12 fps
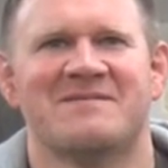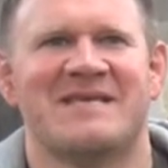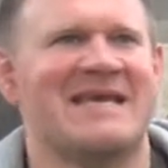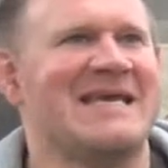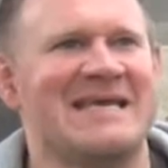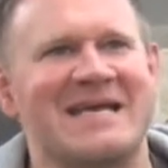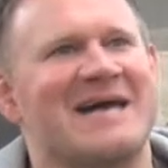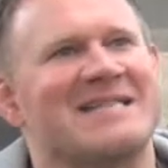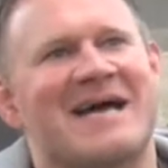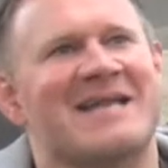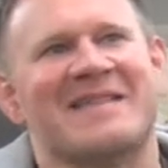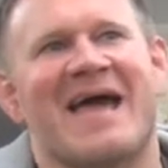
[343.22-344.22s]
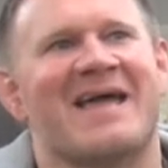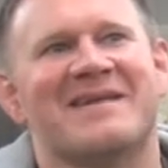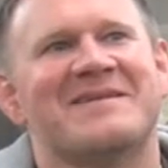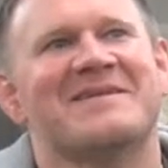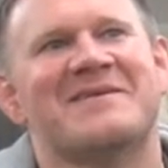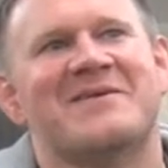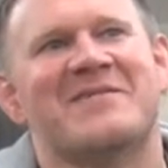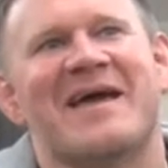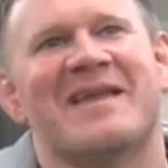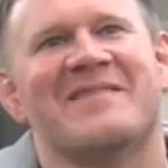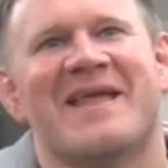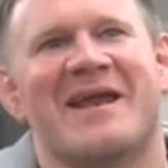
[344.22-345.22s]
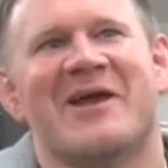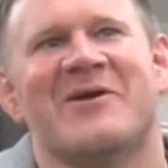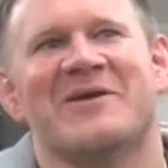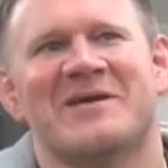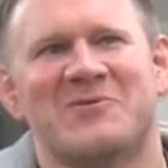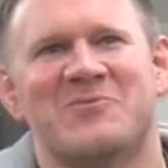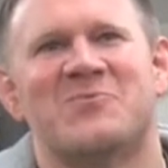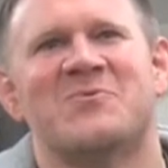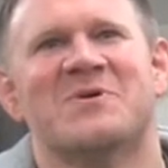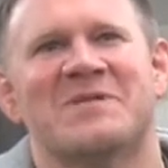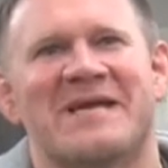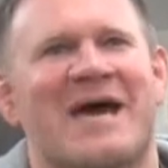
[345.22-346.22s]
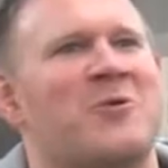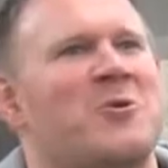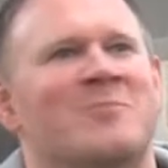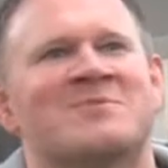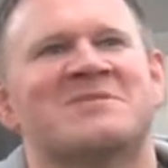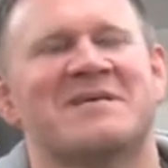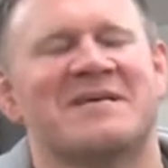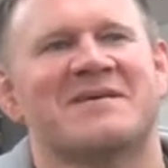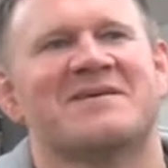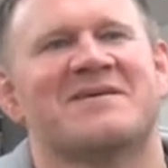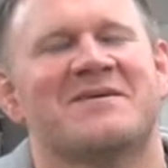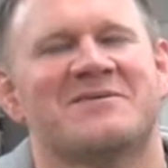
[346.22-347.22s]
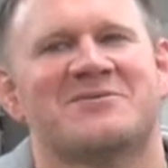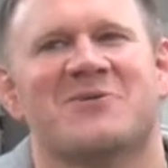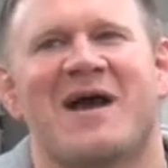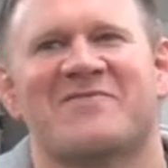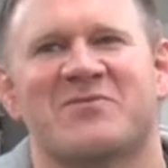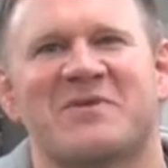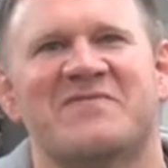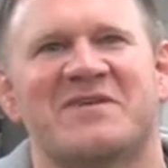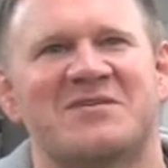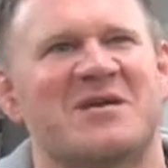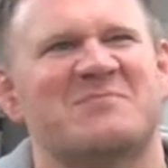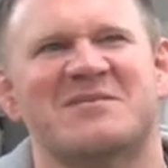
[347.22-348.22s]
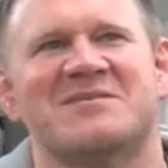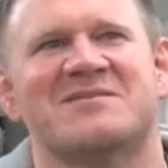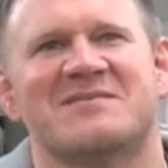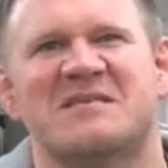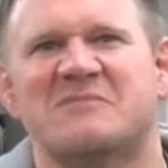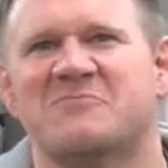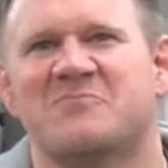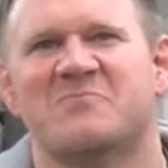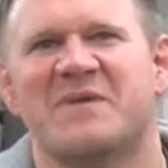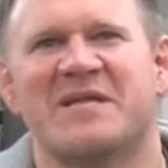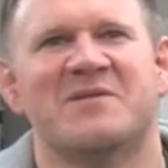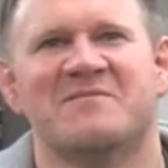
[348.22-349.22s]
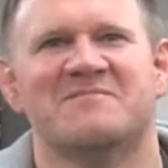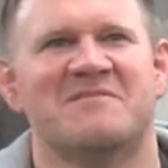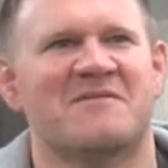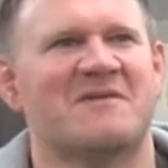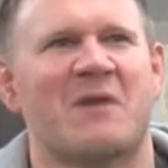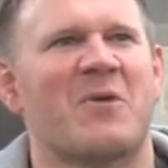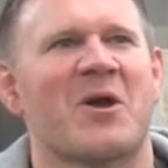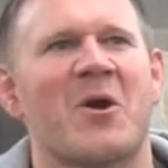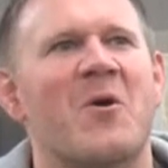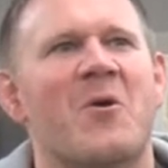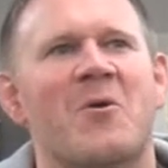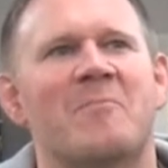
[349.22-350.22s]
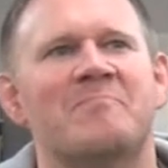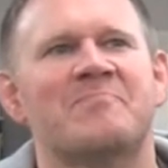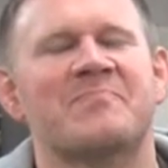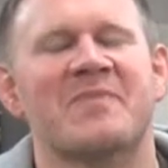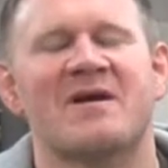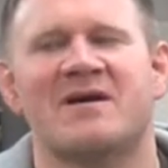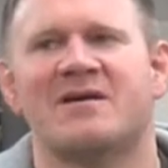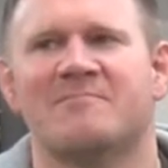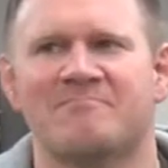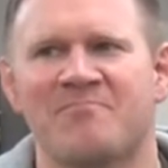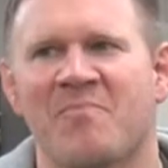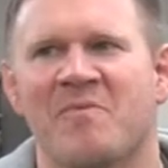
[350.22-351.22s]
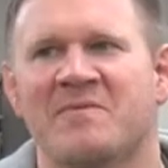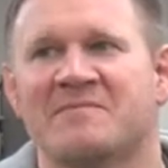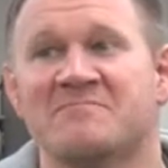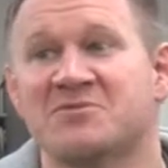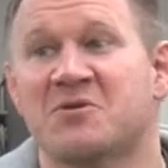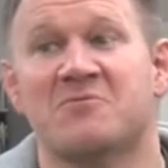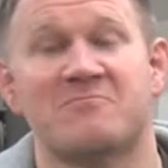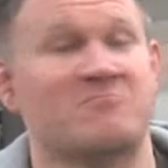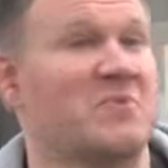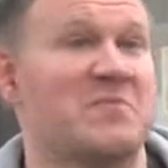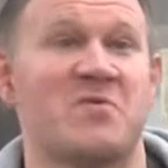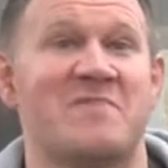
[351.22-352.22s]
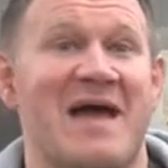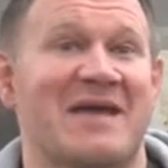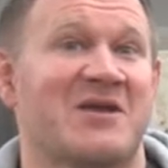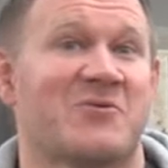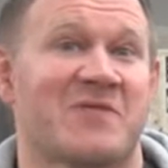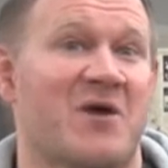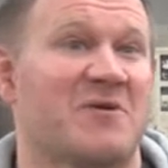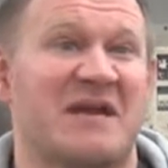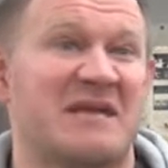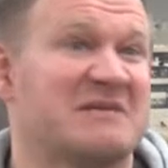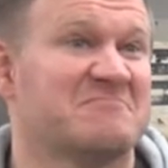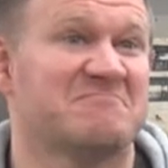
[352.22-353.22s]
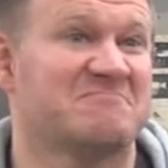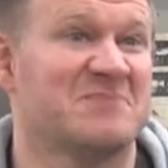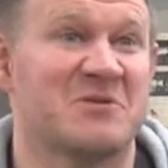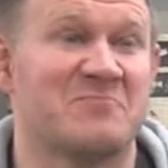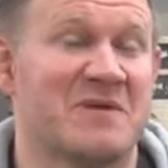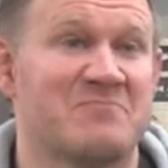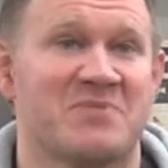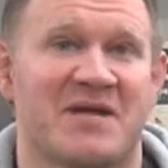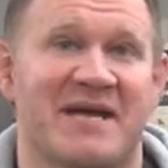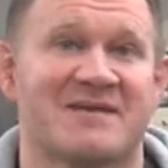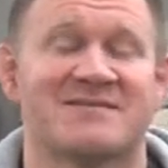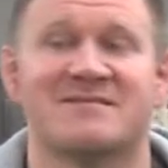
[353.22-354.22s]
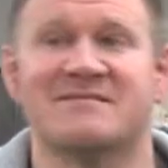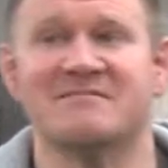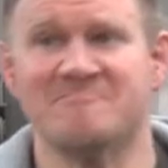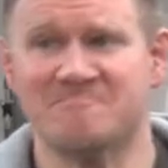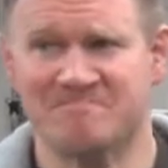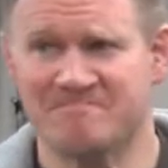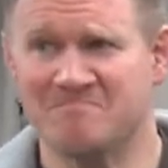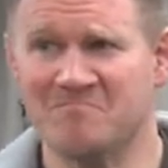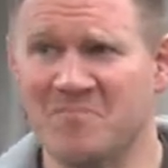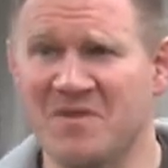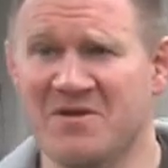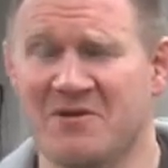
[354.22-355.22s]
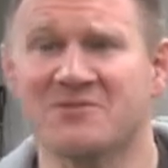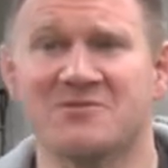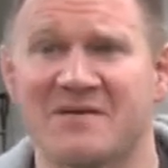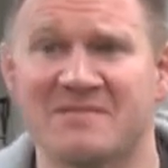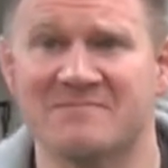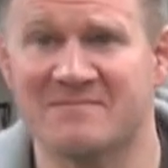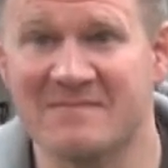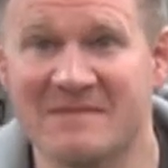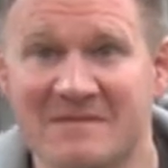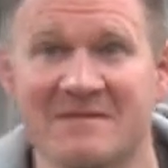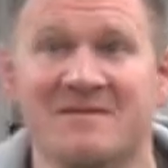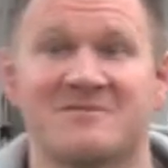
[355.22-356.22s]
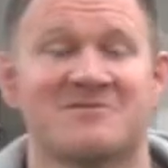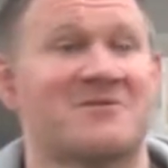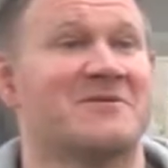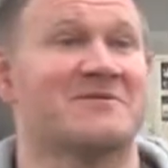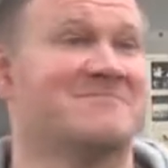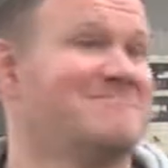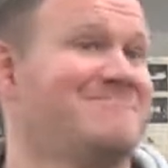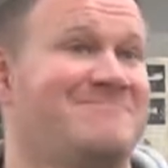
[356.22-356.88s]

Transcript: keen on that, that area, and really got homesick. So after we finished up, she just said, we need to, I want to go home. So we moved back here without any, big plans, and, so I started, a